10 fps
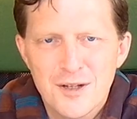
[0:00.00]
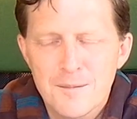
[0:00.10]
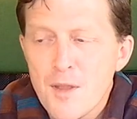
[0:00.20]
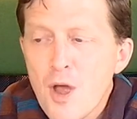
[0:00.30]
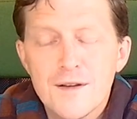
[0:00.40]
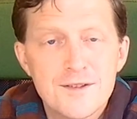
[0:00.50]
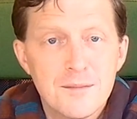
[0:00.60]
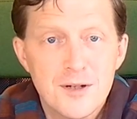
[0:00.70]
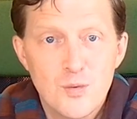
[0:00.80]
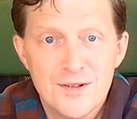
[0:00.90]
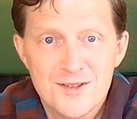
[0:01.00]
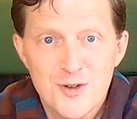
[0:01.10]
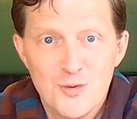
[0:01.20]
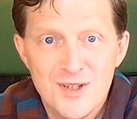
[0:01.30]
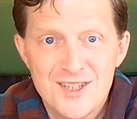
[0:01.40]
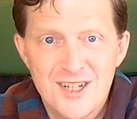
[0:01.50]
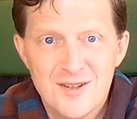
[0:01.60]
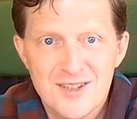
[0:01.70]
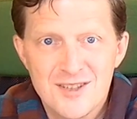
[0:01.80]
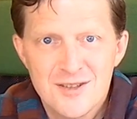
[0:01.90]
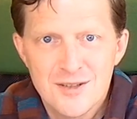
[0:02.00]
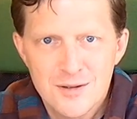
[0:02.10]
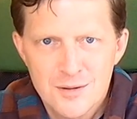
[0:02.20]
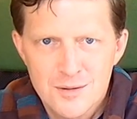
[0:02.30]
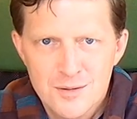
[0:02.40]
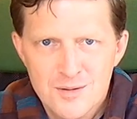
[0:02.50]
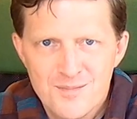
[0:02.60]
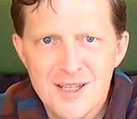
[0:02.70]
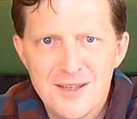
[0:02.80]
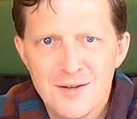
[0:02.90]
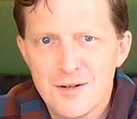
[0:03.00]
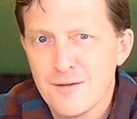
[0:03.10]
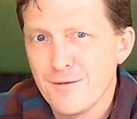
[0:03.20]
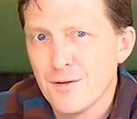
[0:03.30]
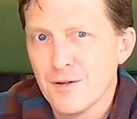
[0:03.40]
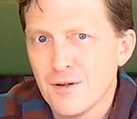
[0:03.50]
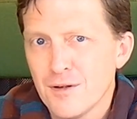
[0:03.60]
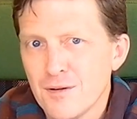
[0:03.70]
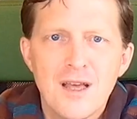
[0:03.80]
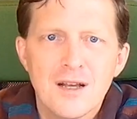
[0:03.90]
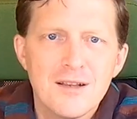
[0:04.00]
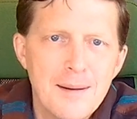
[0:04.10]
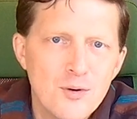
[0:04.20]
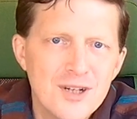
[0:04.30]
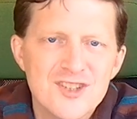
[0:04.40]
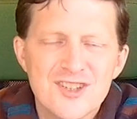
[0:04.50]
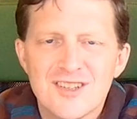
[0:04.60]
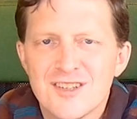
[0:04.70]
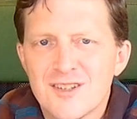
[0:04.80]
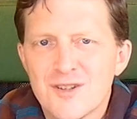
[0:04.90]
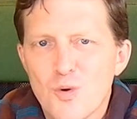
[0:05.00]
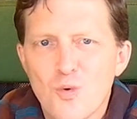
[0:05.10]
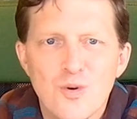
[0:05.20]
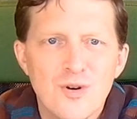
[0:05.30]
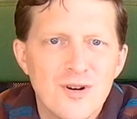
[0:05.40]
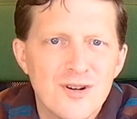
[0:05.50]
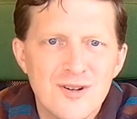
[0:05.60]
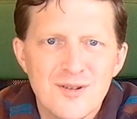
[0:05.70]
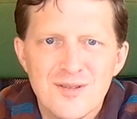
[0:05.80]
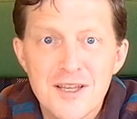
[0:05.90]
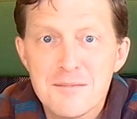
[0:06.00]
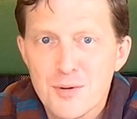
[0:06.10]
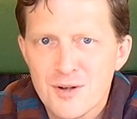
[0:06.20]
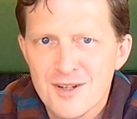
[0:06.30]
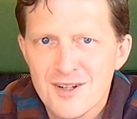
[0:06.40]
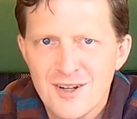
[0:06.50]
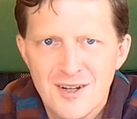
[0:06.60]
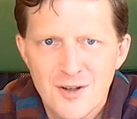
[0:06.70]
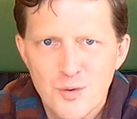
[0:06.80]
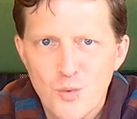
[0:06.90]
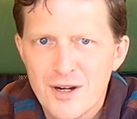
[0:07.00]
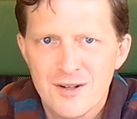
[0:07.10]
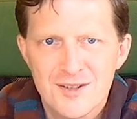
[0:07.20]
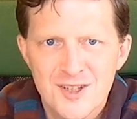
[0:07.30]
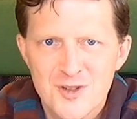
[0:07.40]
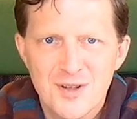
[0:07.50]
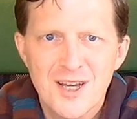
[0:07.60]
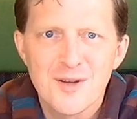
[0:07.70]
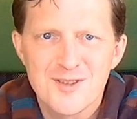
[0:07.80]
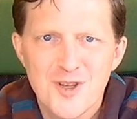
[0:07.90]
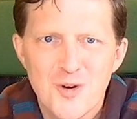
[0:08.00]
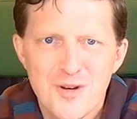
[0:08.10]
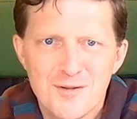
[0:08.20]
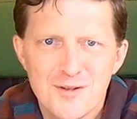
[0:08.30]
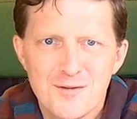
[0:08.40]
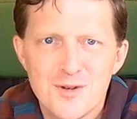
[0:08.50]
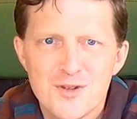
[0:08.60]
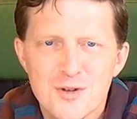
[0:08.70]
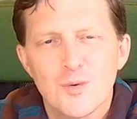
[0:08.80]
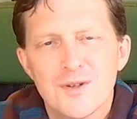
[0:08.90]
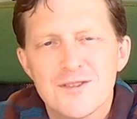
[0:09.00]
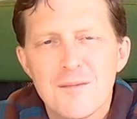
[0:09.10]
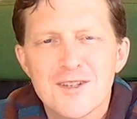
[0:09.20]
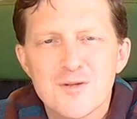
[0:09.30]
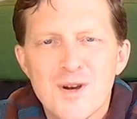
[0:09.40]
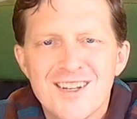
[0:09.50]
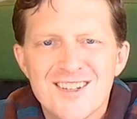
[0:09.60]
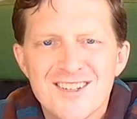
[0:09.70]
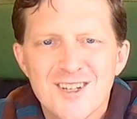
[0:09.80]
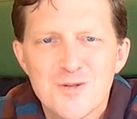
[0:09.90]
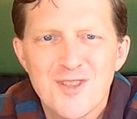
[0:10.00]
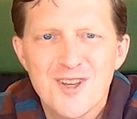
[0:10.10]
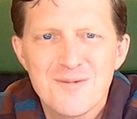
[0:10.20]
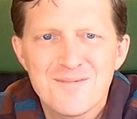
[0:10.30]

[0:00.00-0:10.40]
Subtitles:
good. If somebody wants to reach out to you, either for collaboration or input on where digital health is going for the future, what's the best way to get in touch with you?